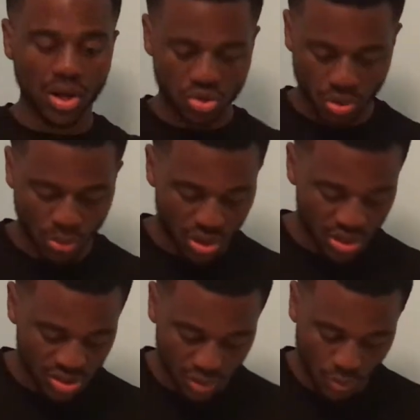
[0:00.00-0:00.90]
so I'm gonna need
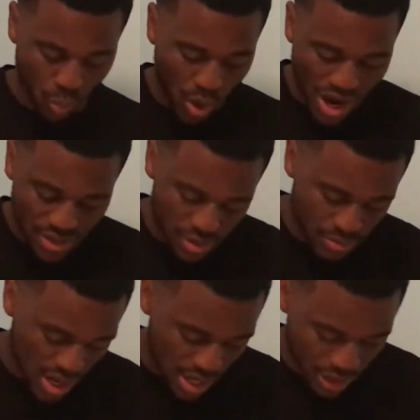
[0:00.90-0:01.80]
to widen
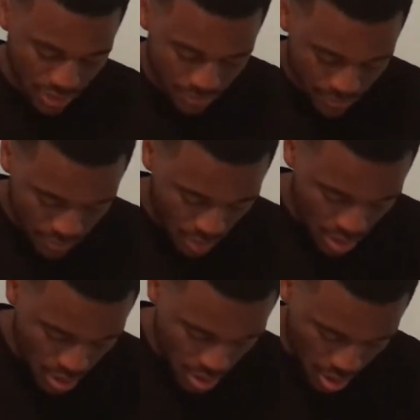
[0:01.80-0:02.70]
my
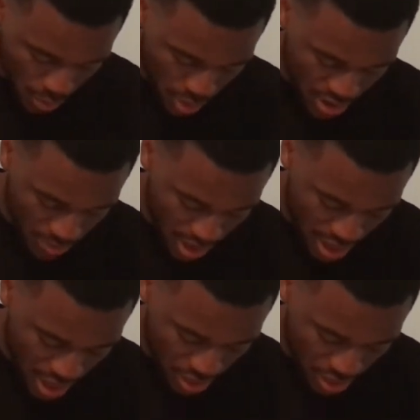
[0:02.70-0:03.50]
eye